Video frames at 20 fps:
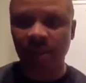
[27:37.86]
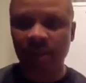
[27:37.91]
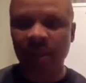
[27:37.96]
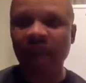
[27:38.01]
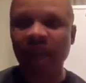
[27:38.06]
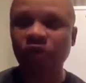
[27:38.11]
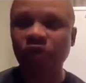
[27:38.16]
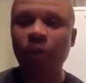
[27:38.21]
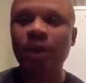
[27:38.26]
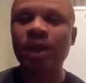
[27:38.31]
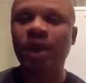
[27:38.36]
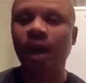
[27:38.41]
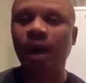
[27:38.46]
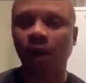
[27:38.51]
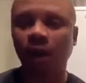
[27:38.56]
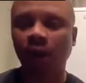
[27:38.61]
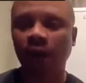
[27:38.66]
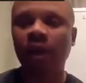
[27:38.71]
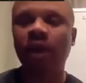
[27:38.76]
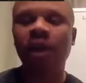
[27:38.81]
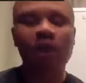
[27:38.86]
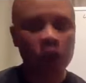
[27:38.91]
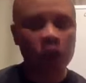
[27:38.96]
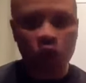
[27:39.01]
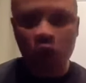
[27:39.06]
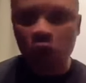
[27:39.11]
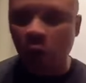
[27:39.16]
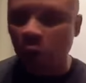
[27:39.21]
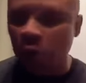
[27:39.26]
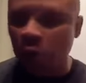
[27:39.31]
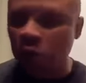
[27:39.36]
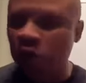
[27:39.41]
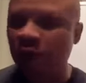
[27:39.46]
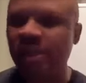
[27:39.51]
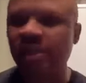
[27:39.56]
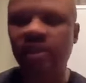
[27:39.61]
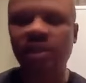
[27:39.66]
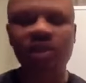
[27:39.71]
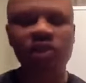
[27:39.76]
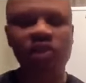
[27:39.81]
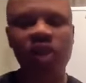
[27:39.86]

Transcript: That's what we call it. You're going to chase the